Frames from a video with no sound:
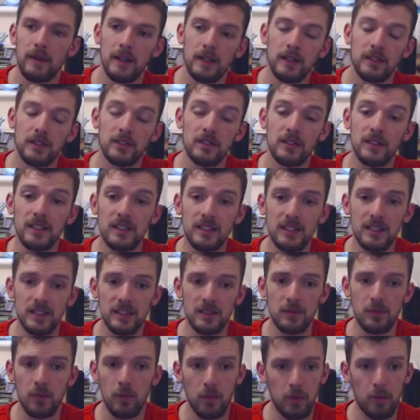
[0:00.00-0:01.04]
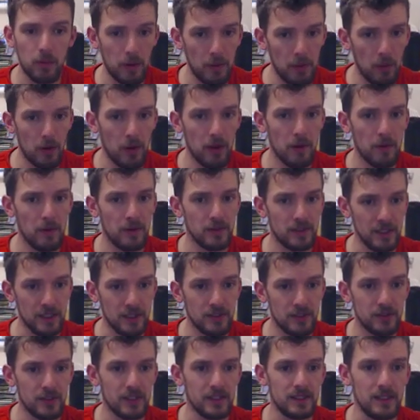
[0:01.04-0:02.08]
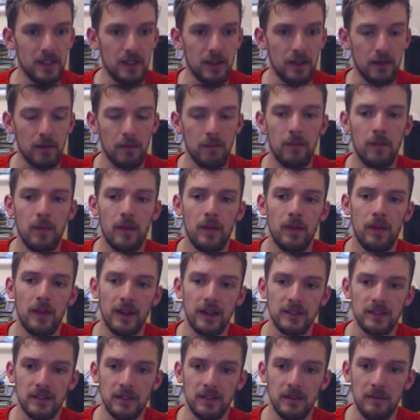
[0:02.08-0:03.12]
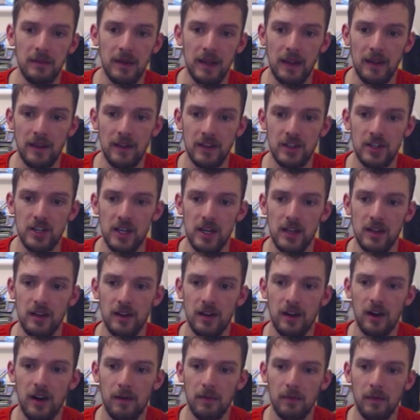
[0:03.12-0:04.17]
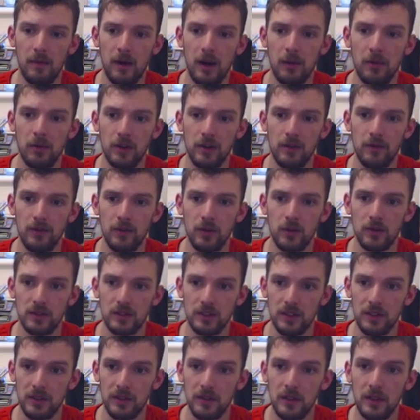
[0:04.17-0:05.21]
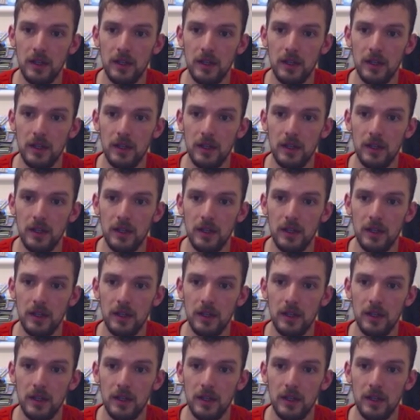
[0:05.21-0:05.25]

So this is probably one of the most interesting things at the minute this year that I'm looking forward to.